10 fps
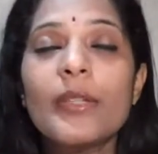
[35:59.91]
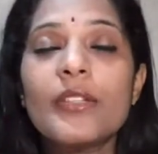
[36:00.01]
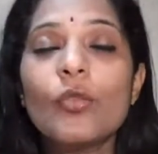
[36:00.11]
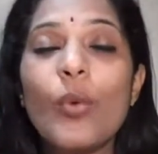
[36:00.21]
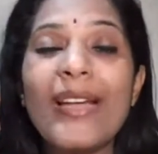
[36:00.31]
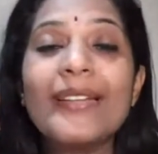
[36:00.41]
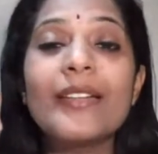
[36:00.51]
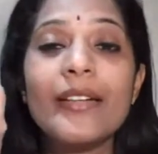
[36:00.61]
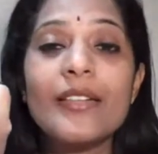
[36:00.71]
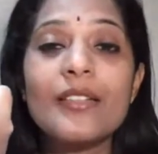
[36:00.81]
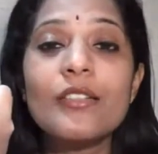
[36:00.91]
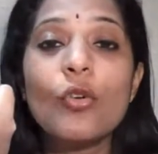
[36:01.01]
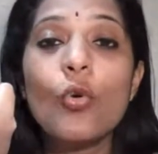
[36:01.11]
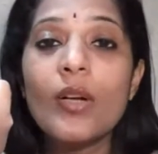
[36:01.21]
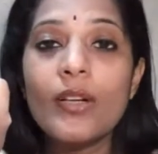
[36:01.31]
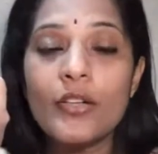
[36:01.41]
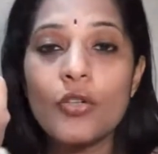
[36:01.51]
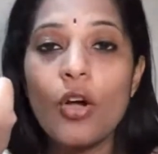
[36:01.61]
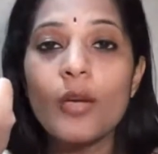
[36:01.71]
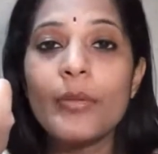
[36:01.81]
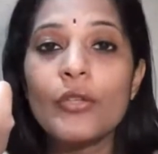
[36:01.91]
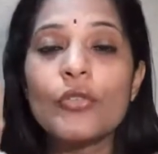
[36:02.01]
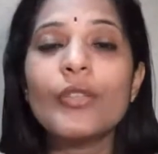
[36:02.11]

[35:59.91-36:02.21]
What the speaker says: person who encourages Google at all,